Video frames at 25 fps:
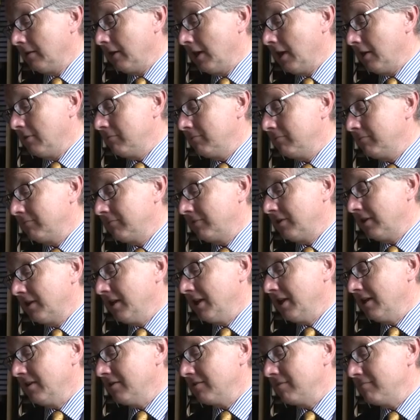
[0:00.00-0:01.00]
Now, The
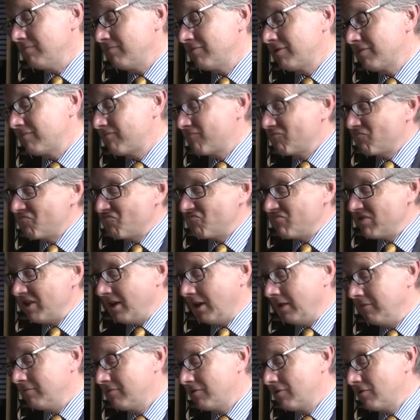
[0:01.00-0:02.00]
Kingdom's,
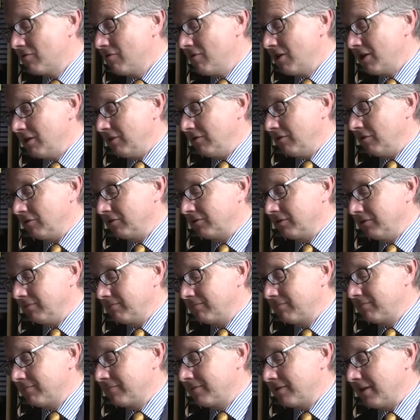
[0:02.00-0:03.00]
you know, quite a lot to,
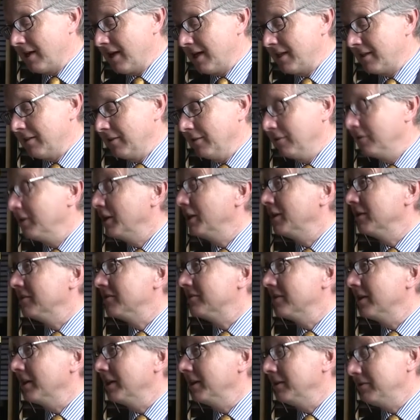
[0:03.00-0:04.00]
to handle in
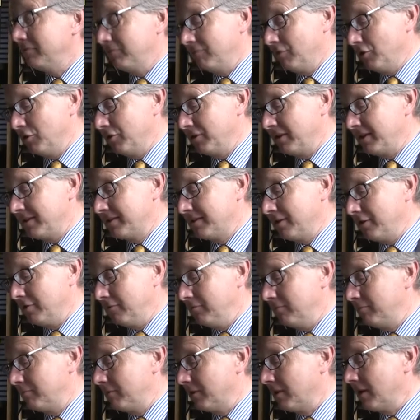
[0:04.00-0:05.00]
a day on its
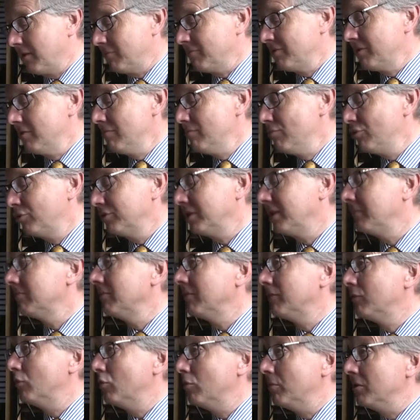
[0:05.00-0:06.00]
own, but that was the morning
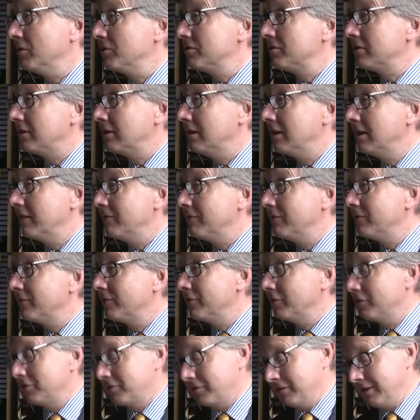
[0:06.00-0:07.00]
performance at
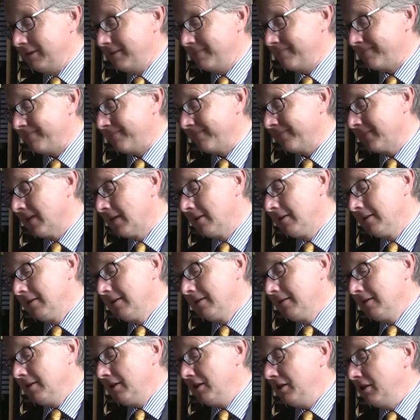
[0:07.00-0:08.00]
11.30.
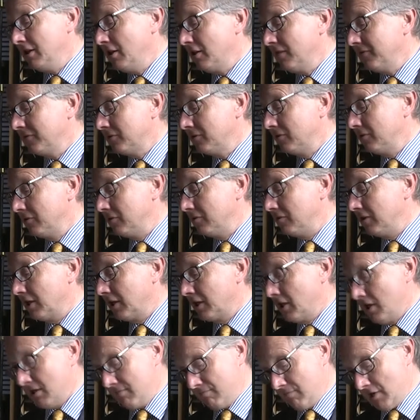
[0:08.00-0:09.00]
In the afternoon,
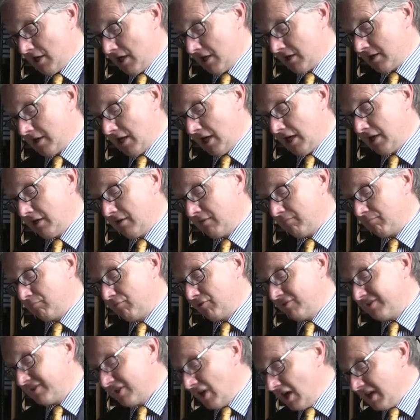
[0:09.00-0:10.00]
they came back, and at
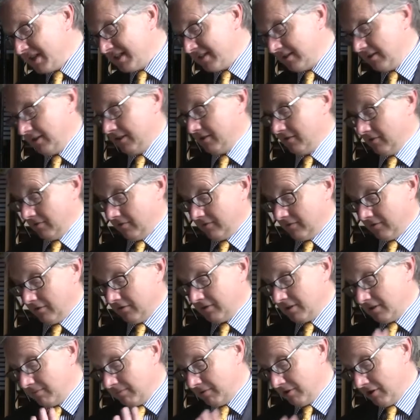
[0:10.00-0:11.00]
precisely
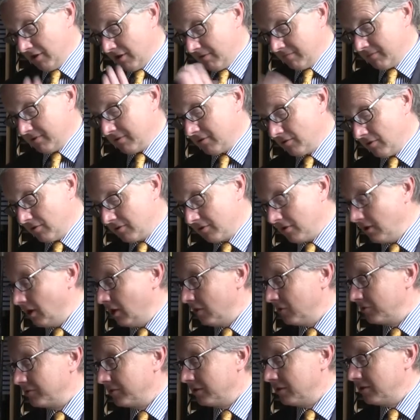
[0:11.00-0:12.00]
2.30pm, as Dr.
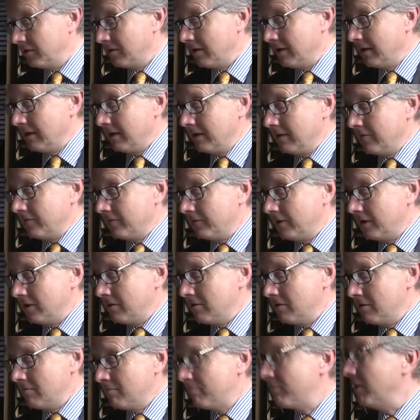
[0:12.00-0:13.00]
Hull says, they
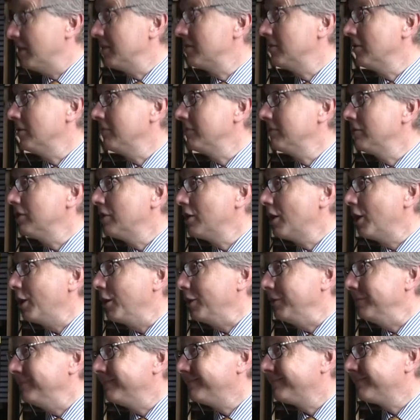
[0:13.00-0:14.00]
did Beethoven
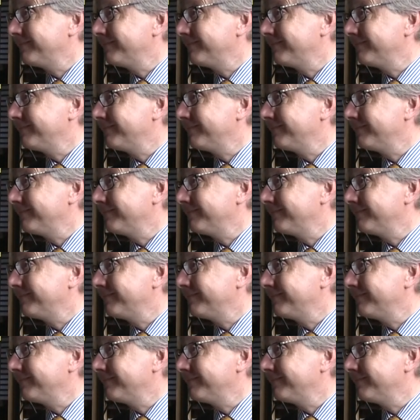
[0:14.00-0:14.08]
9.